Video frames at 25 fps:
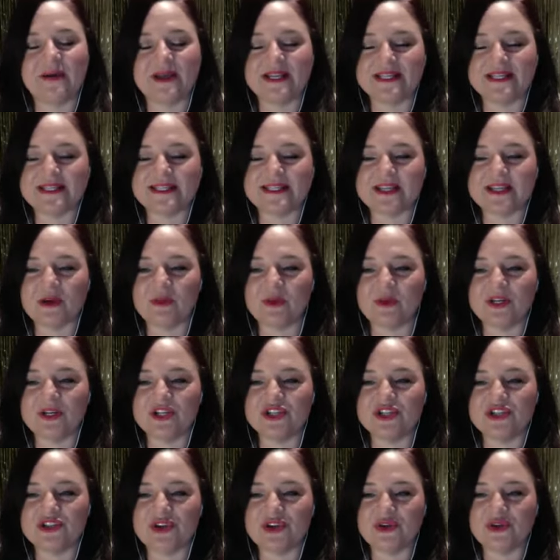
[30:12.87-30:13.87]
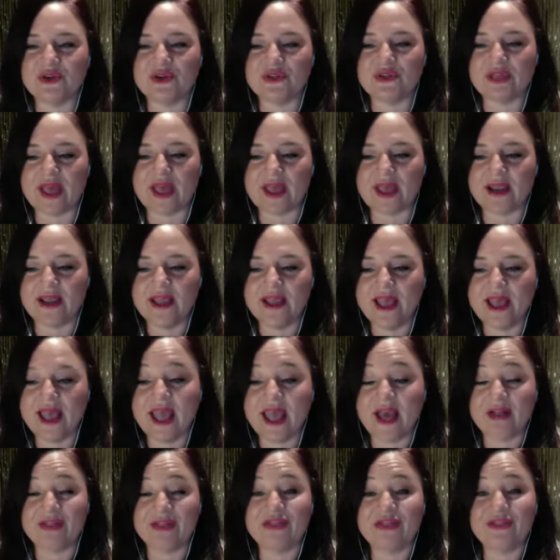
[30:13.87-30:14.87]
And it's, I want to show that
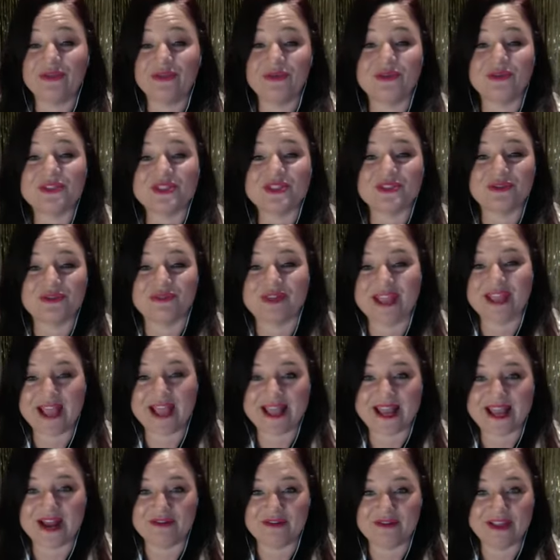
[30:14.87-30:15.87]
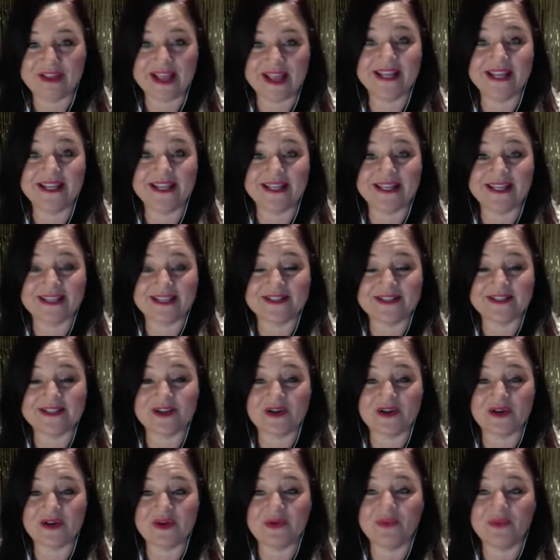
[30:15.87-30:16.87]
our thoughts create our reality.
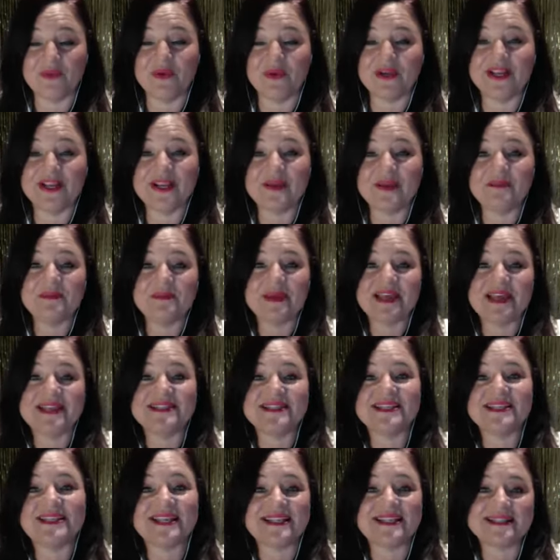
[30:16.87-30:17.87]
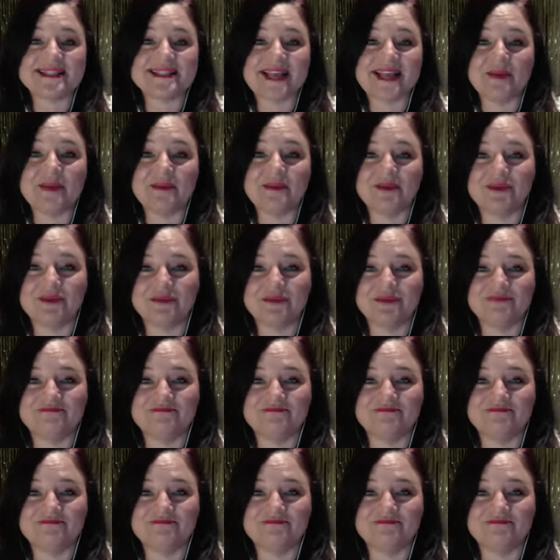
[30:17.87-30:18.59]
So what an amazing example.